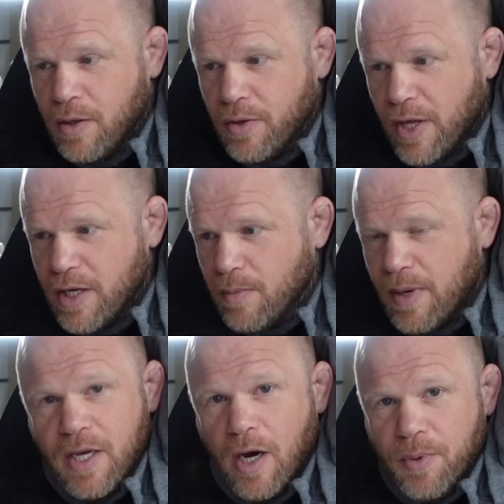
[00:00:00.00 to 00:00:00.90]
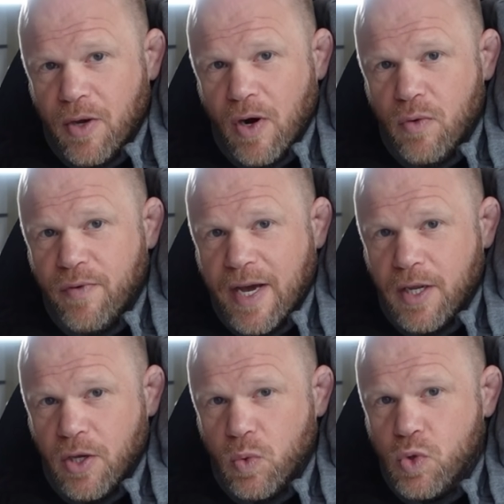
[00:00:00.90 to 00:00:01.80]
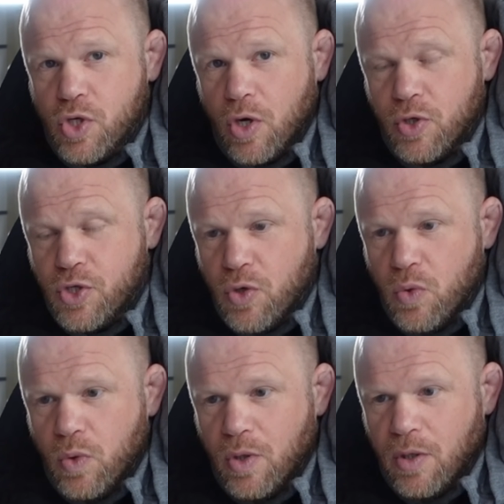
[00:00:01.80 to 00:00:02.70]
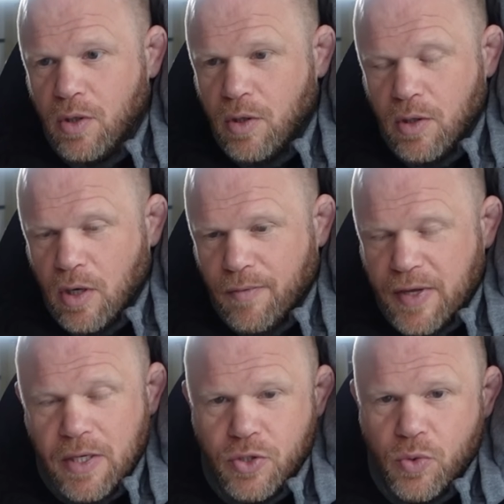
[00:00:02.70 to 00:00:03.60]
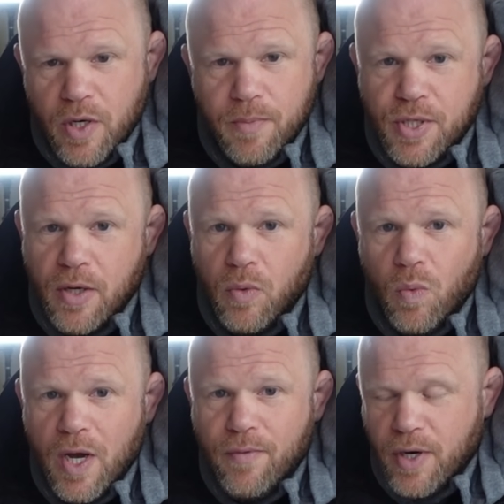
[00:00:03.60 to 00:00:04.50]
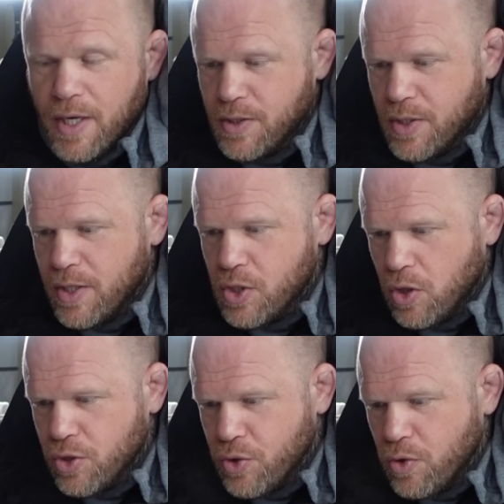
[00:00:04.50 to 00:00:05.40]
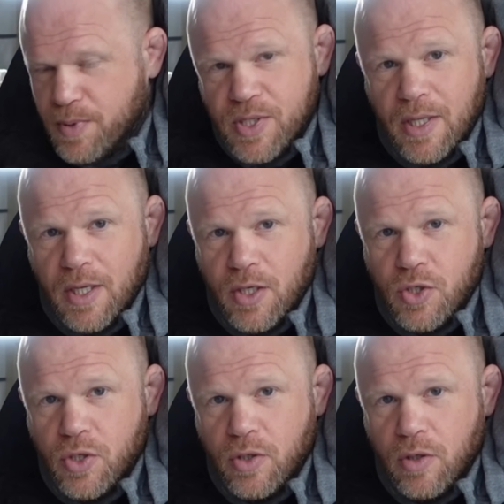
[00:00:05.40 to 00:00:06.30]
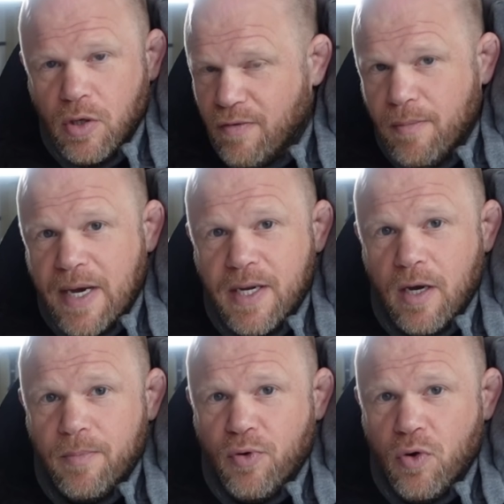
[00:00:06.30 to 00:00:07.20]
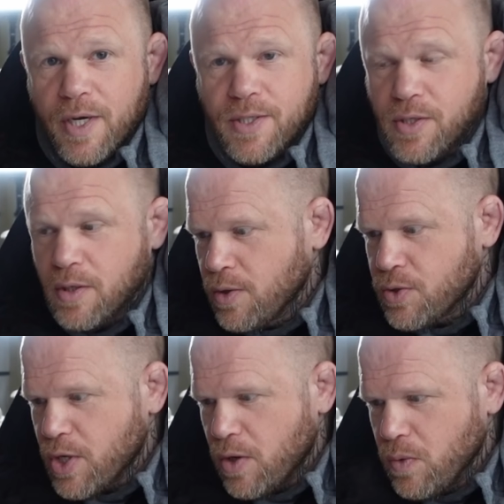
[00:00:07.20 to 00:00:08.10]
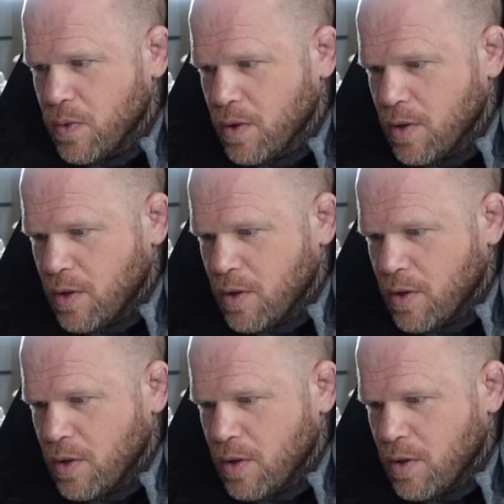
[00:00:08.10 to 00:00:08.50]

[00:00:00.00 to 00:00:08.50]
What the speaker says: They can make up their own value and charge you, I think it's 20% or whatever it is, they charge you the percentage of a made up price. So